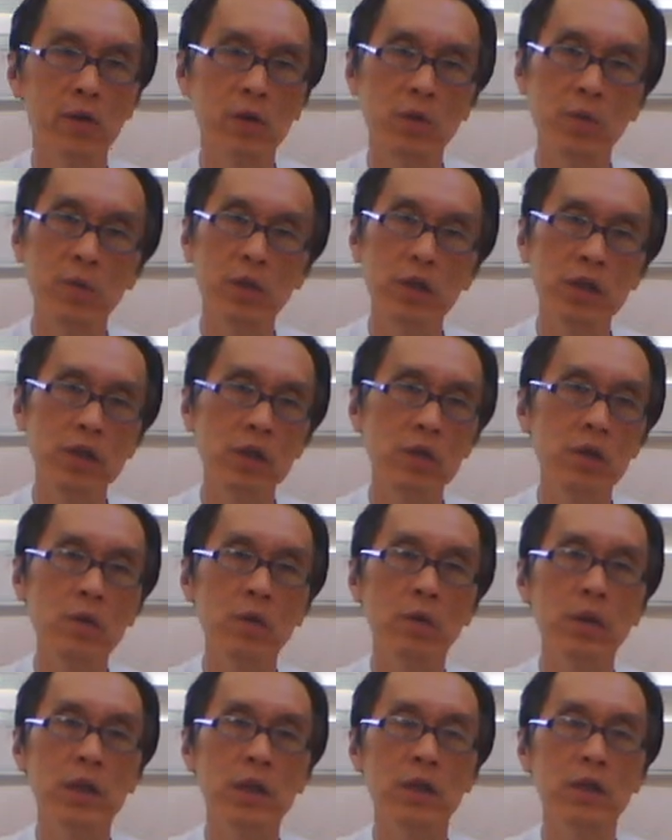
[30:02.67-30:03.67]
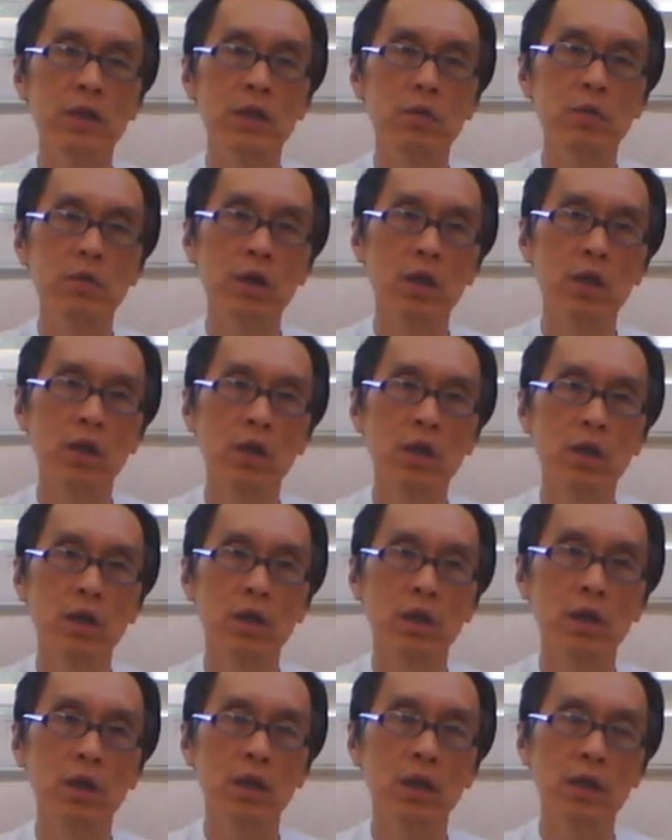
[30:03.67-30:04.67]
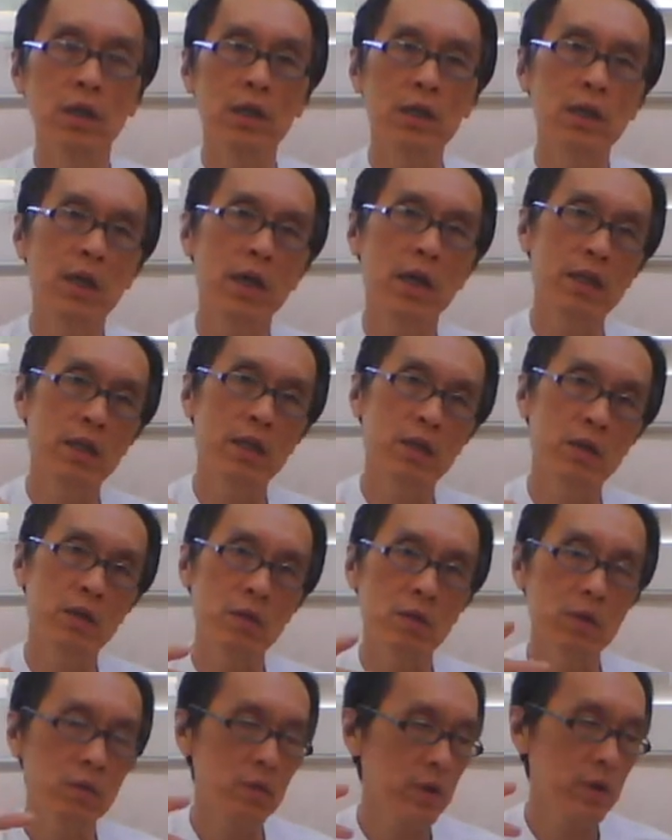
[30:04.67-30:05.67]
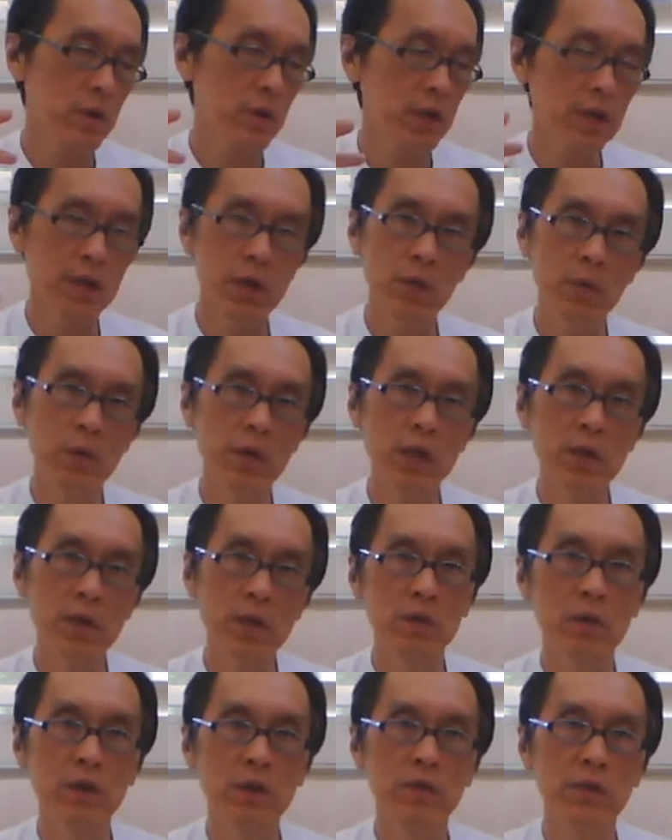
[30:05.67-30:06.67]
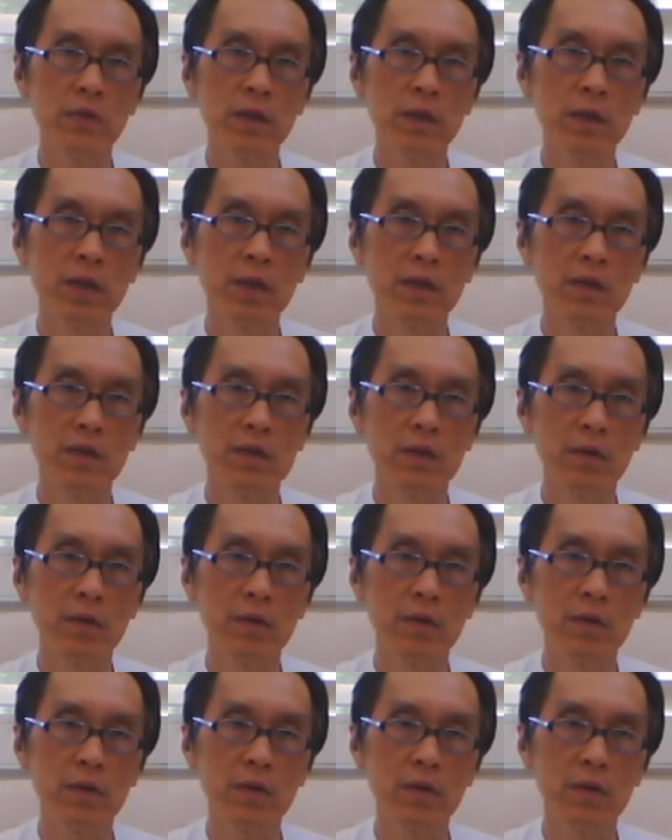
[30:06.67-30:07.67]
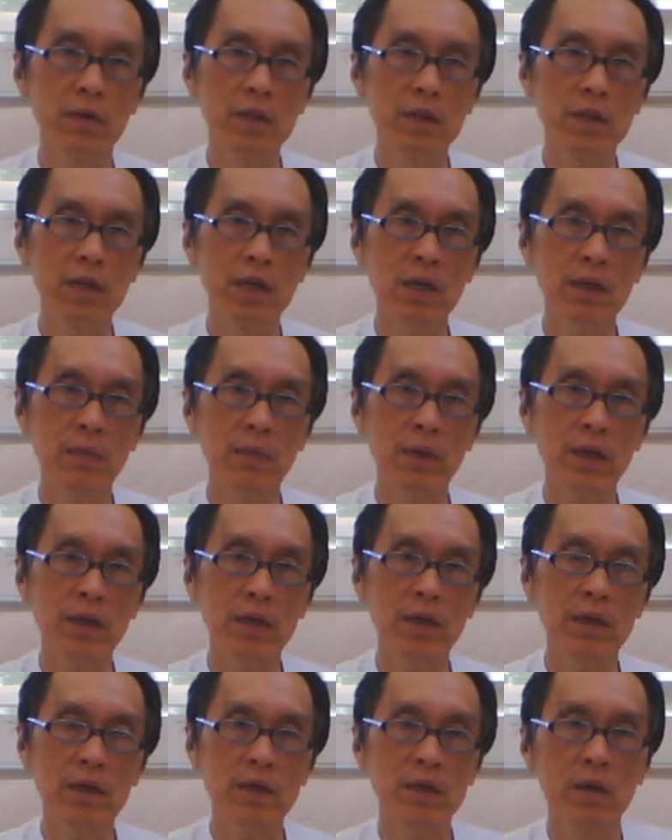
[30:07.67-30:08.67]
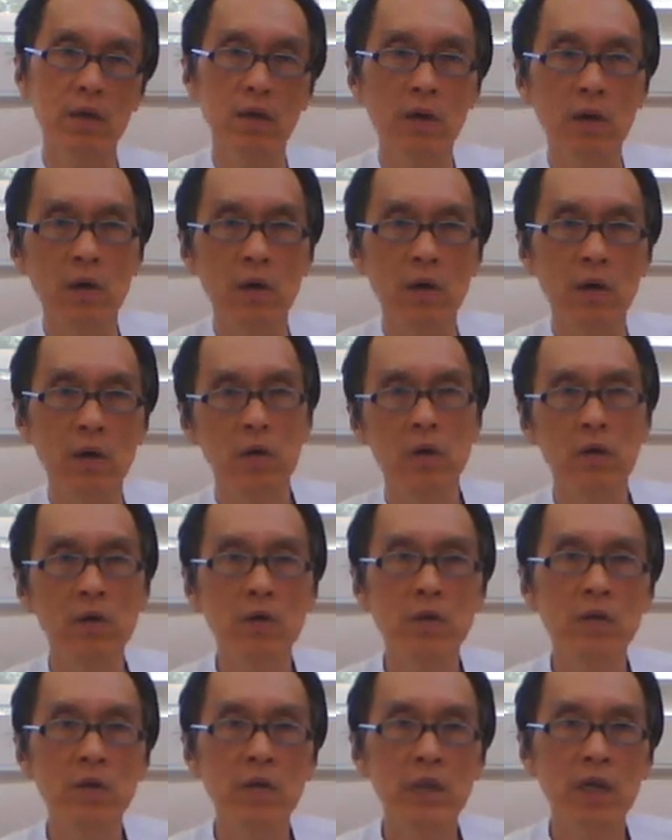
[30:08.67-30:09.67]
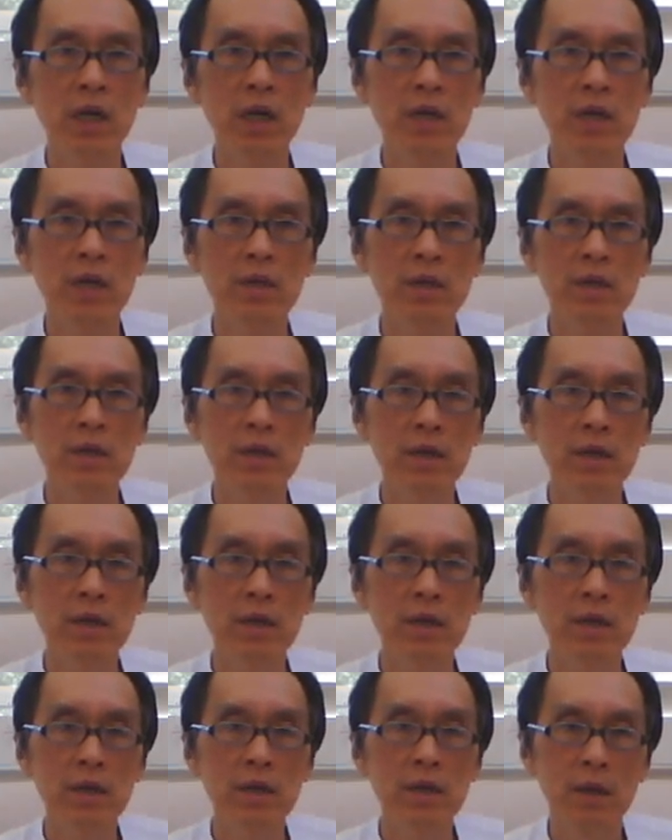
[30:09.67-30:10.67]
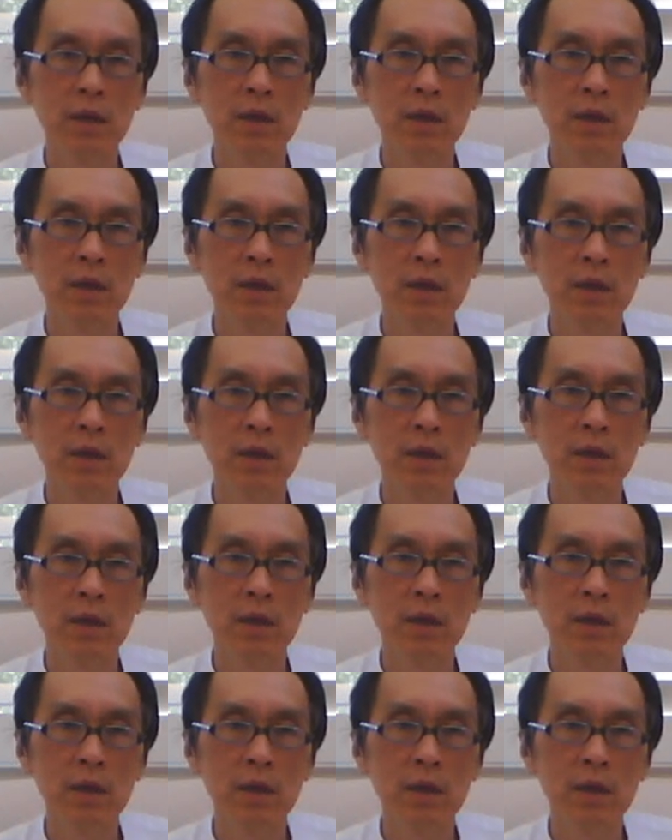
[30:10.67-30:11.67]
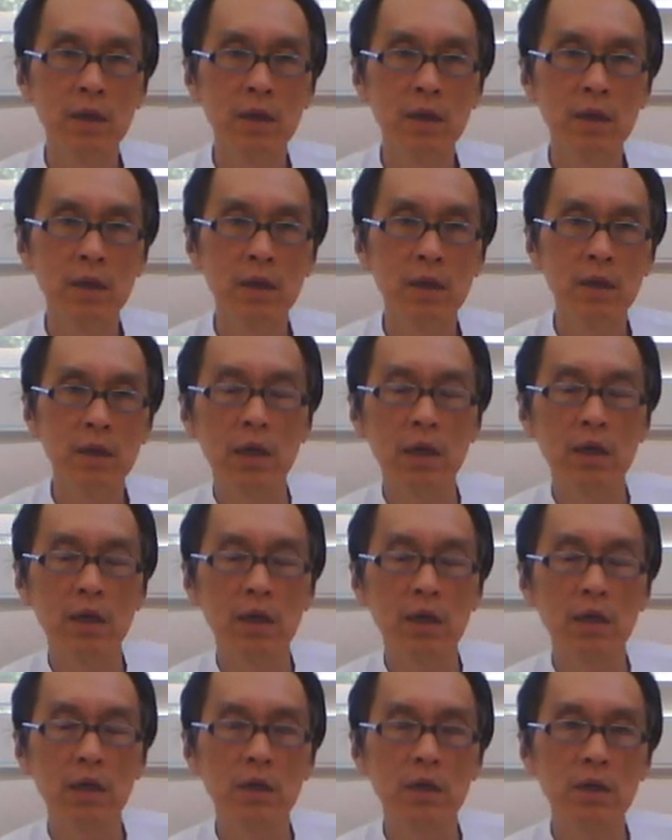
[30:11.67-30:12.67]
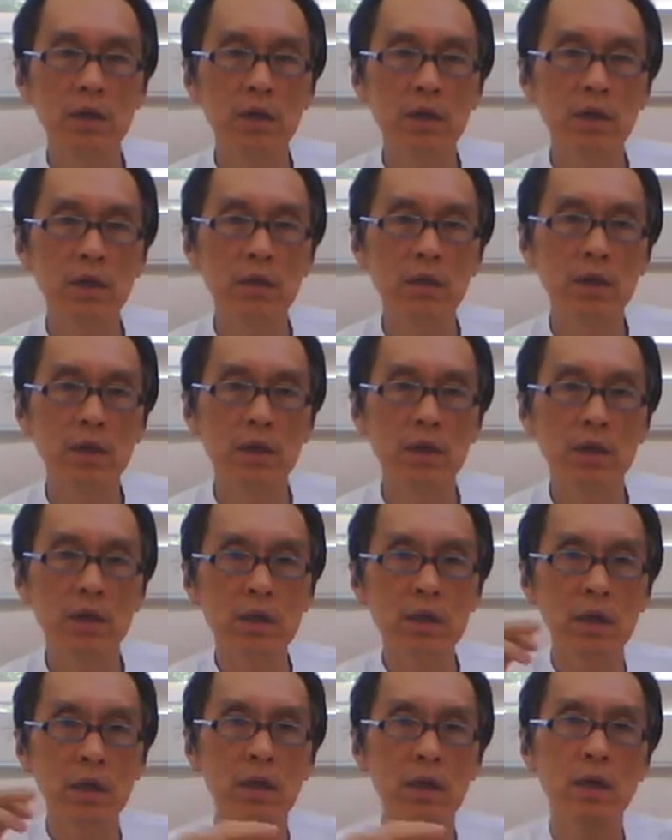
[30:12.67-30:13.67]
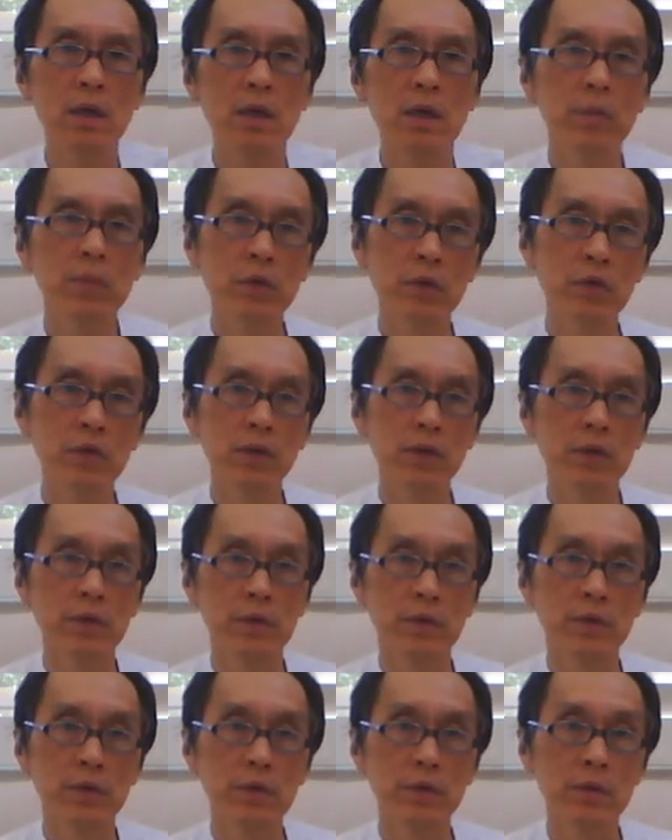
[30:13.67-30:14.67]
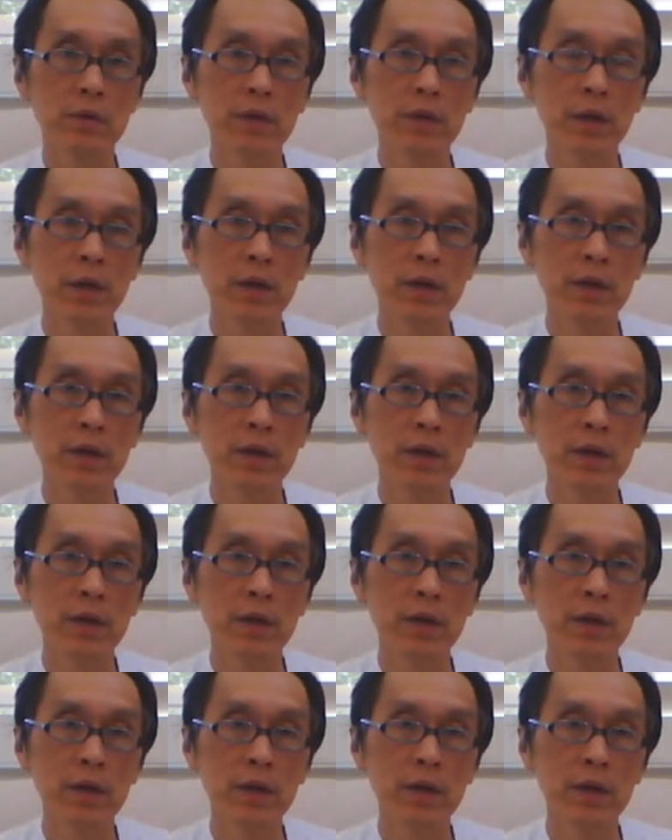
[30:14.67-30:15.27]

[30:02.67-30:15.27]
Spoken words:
nobody know whether it's work or not, and then get into running away into different kinds of cultist kind of practice, or you say I say, get something really really proven. Okay.